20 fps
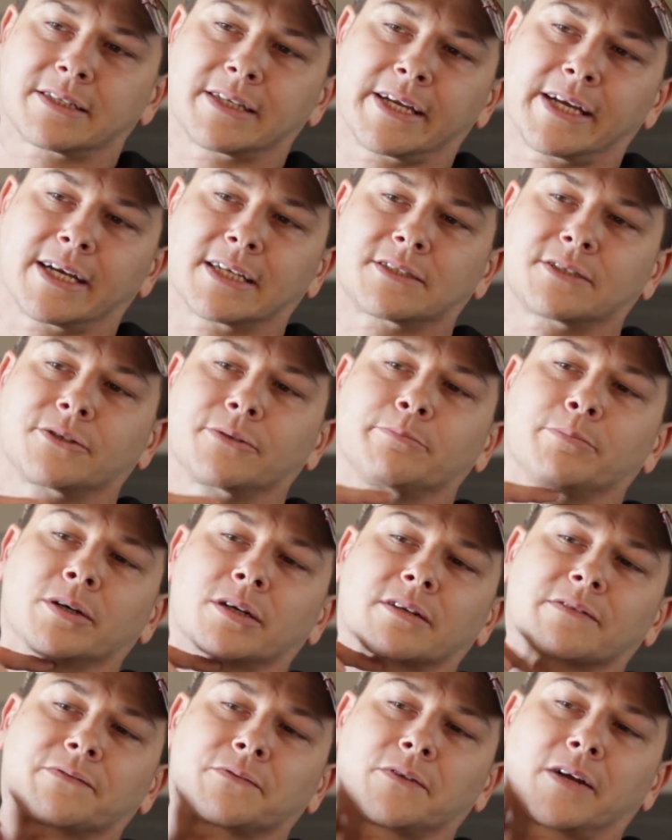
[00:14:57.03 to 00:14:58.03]
they had to
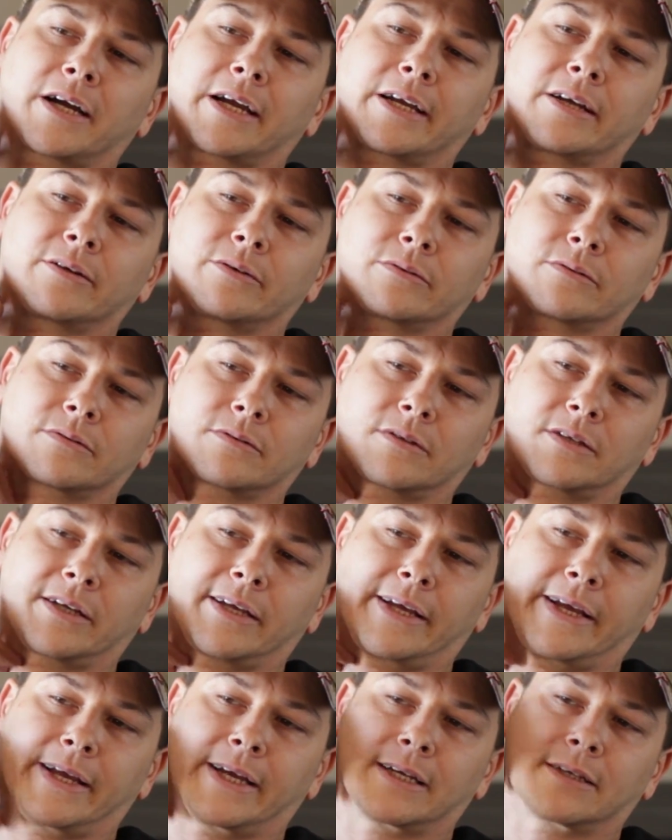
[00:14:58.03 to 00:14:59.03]
butterfly it
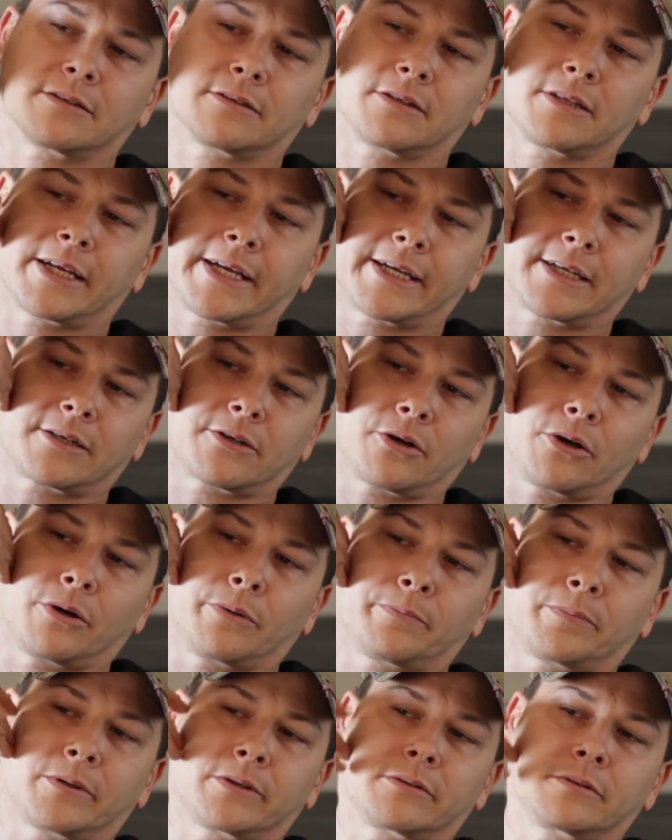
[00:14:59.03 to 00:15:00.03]
and lay it
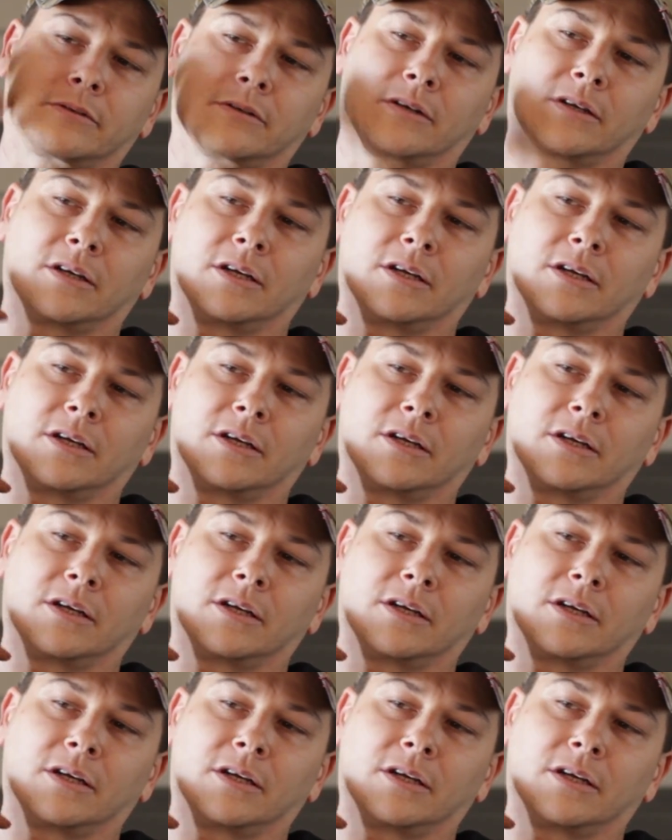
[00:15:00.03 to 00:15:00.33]
open